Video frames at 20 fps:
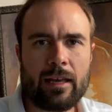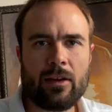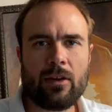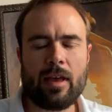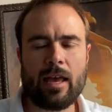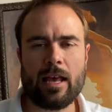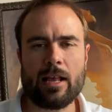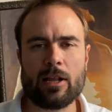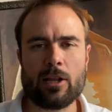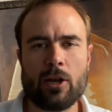
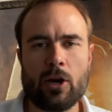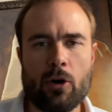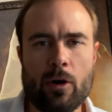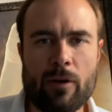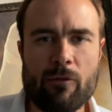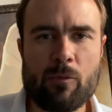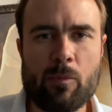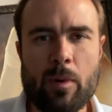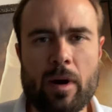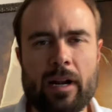Hello,
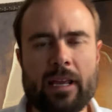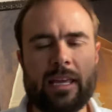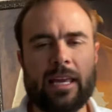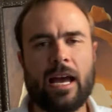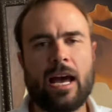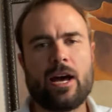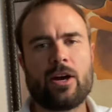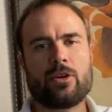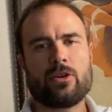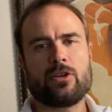everybody.
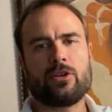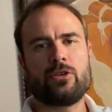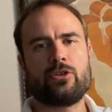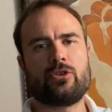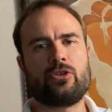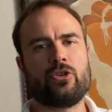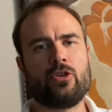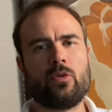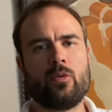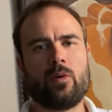How you
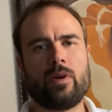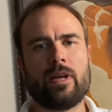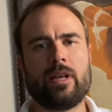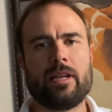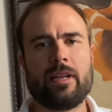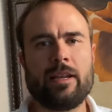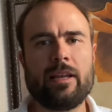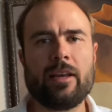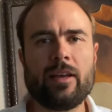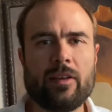
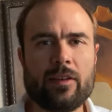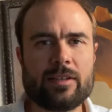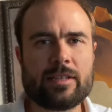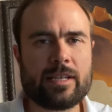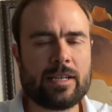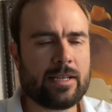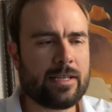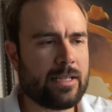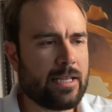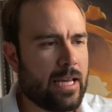doing
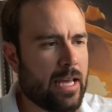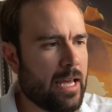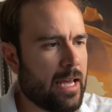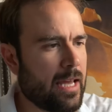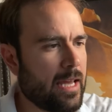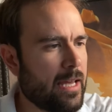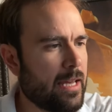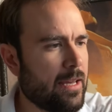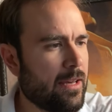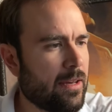
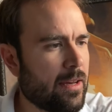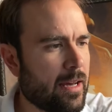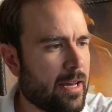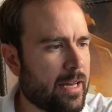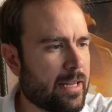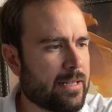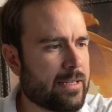today?